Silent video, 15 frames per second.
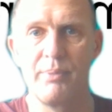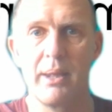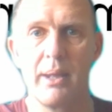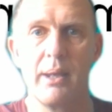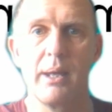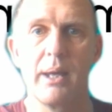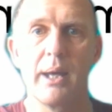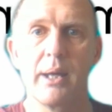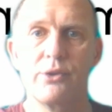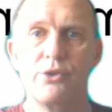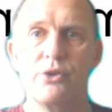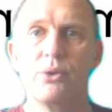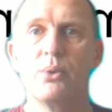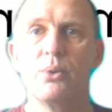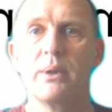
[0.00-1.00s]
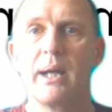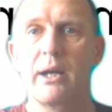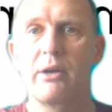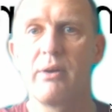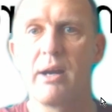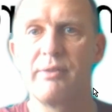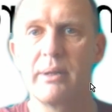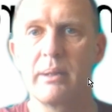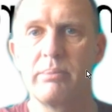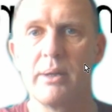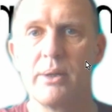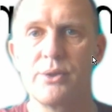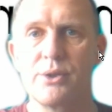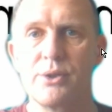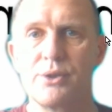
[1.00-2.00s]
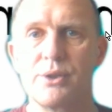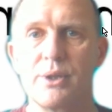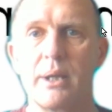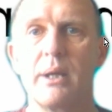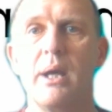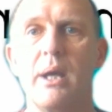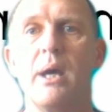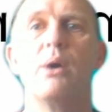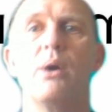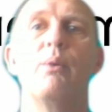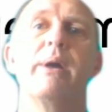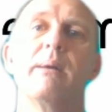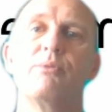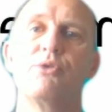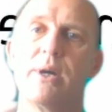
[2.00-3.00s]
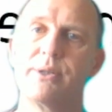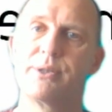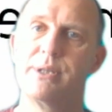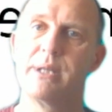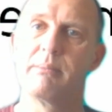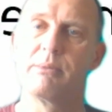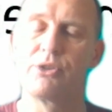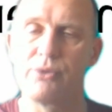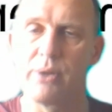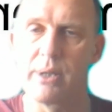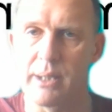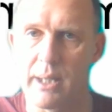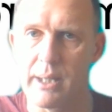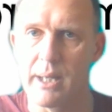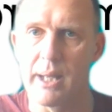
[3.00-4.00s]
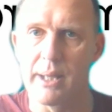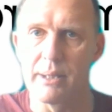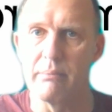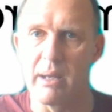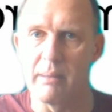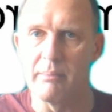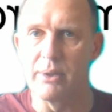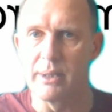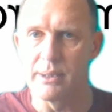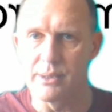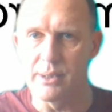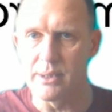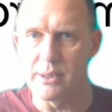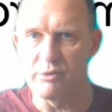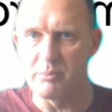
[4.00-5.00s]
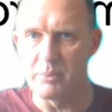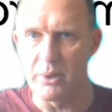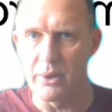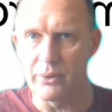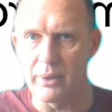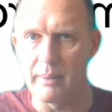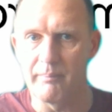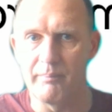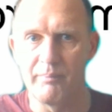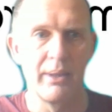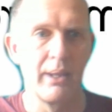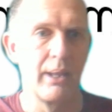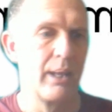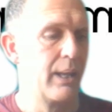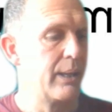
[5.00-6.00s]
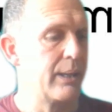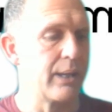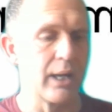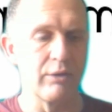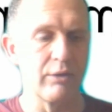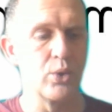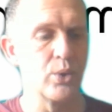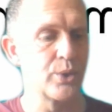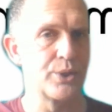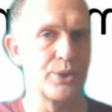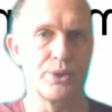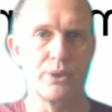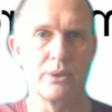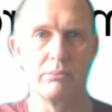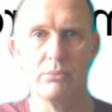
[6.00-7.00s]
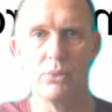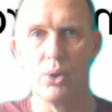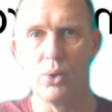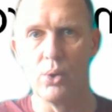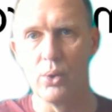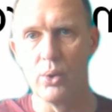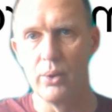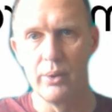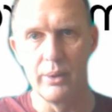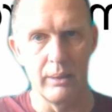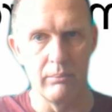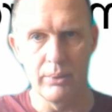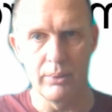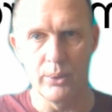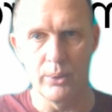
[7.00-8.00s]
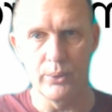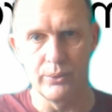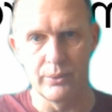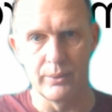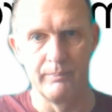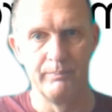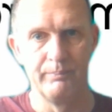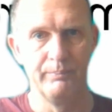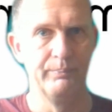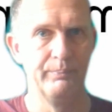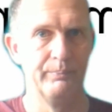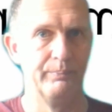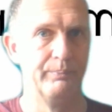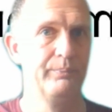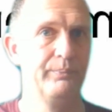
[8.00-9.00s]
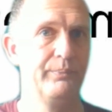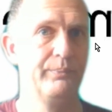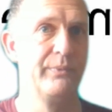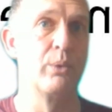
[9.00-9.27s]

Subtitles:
and do all that graphic processing when I'm trying to demonstrate another memory intensive program. Now, of course, this is more important when